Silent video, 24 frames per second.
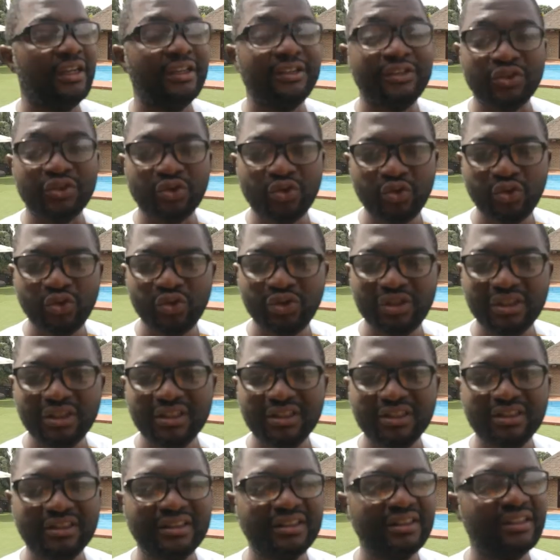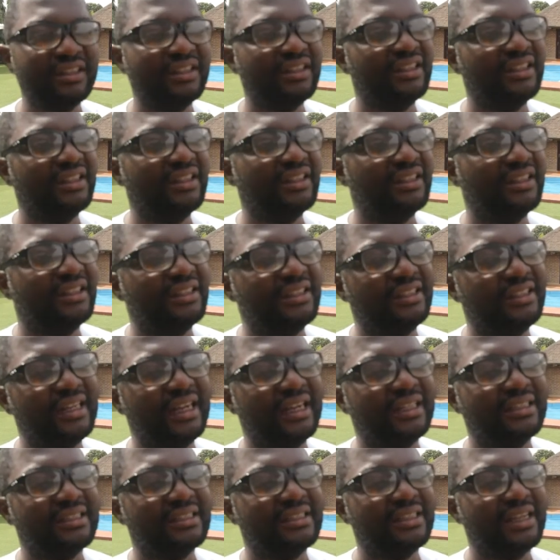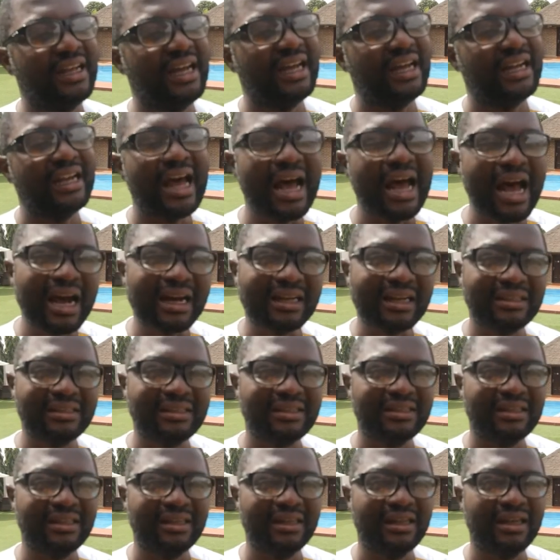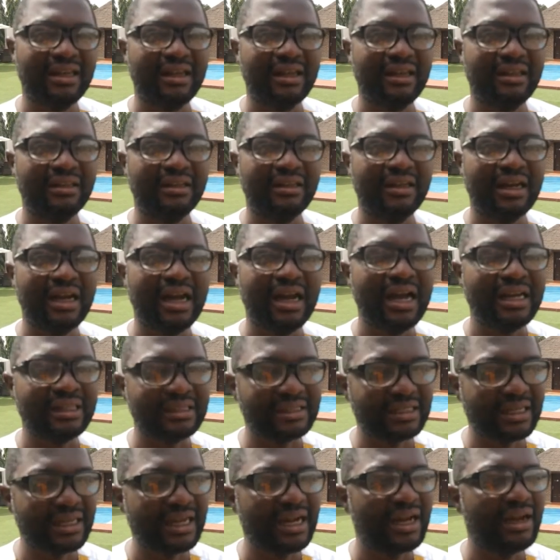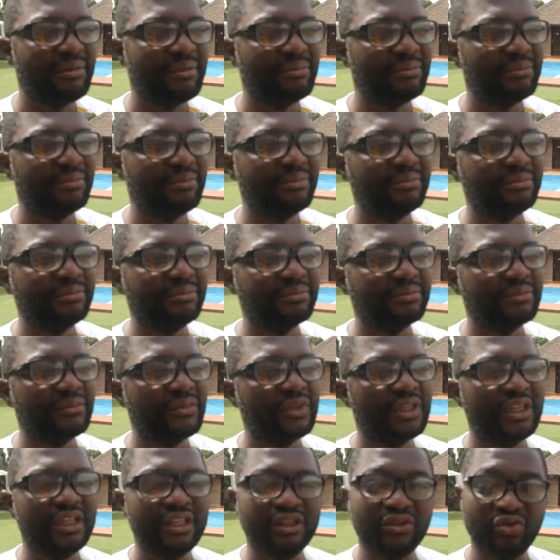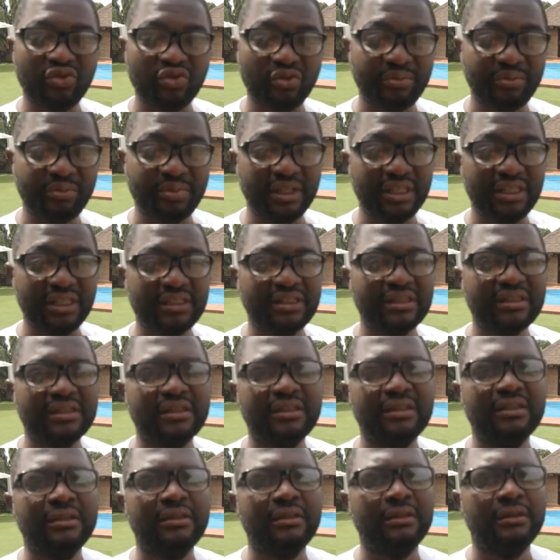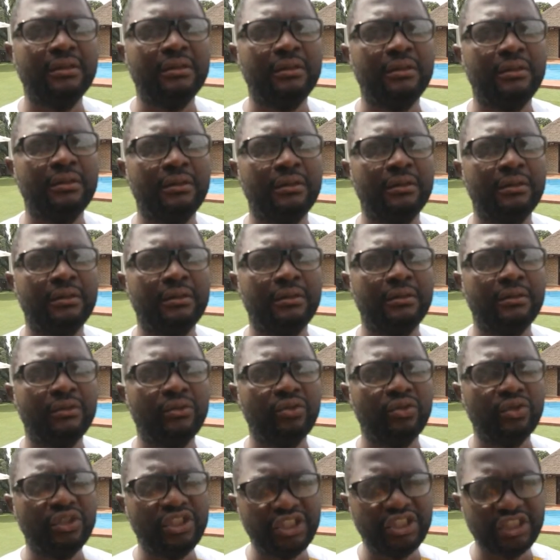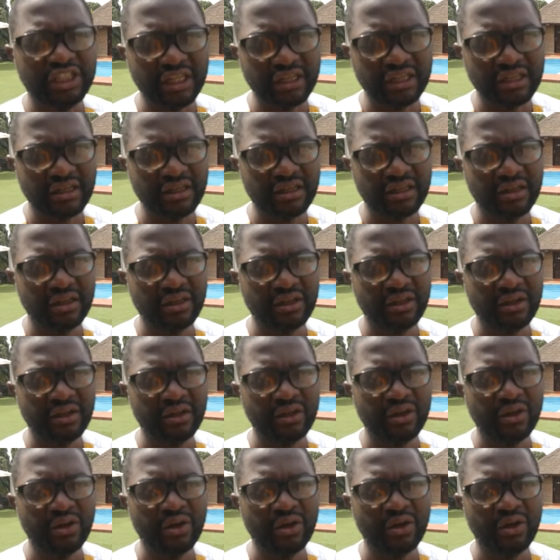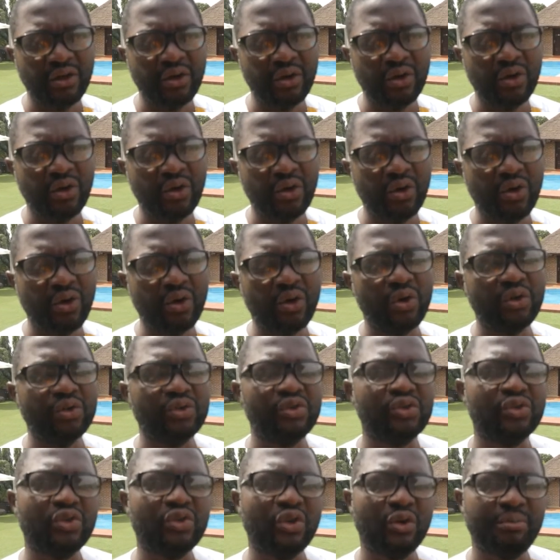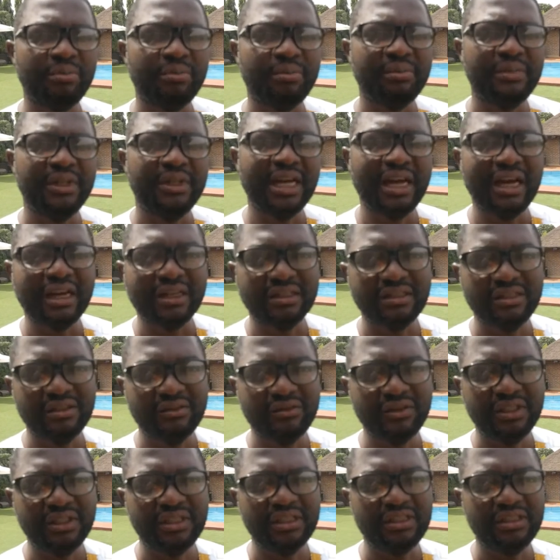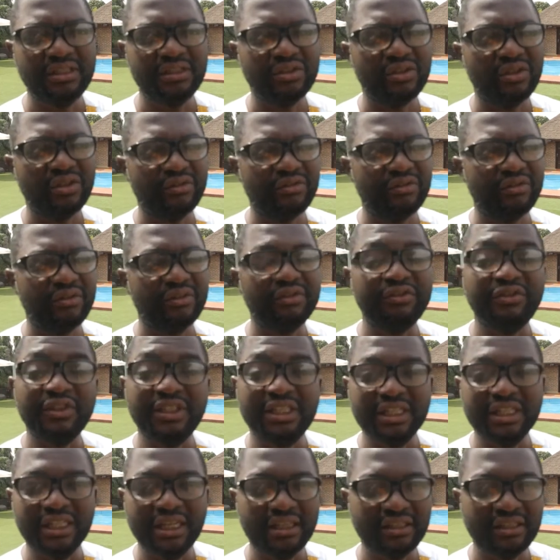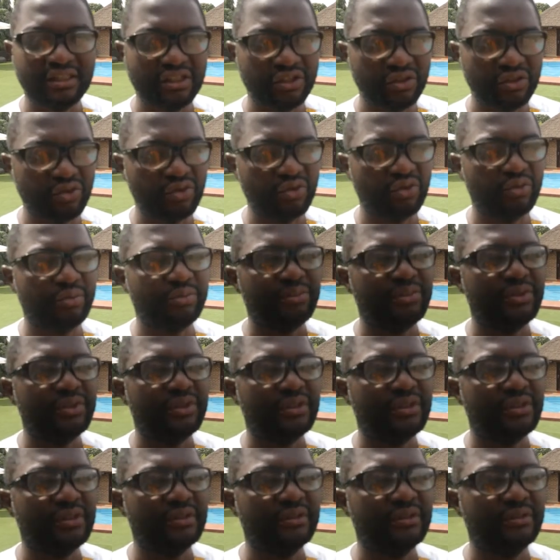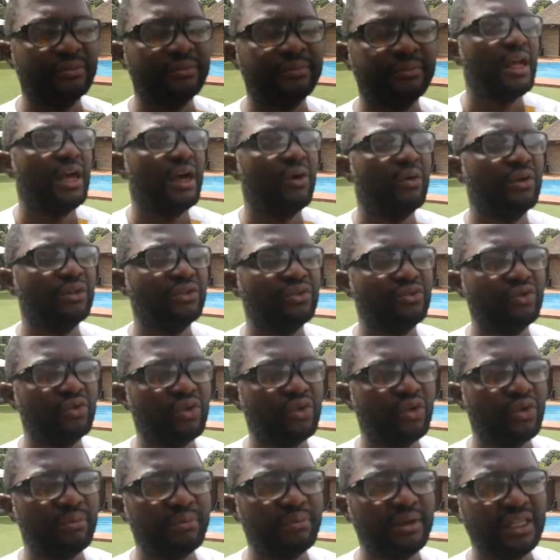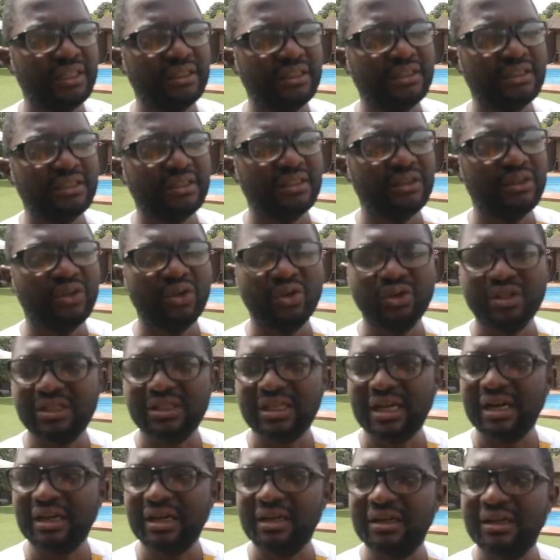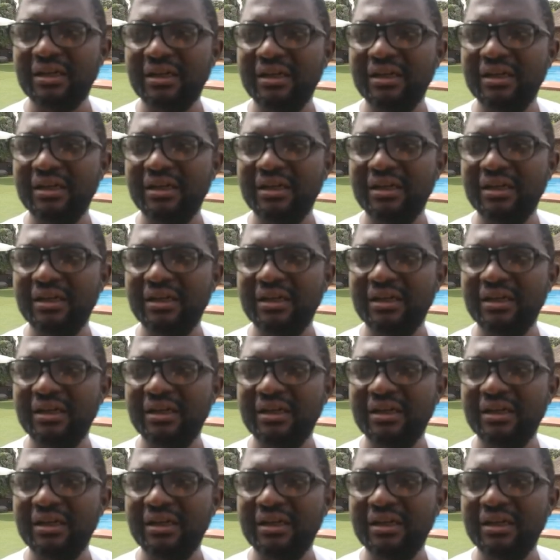It's good that an act has come into place to check or stop the activities of vigilante groups. I want to commend NORSAAC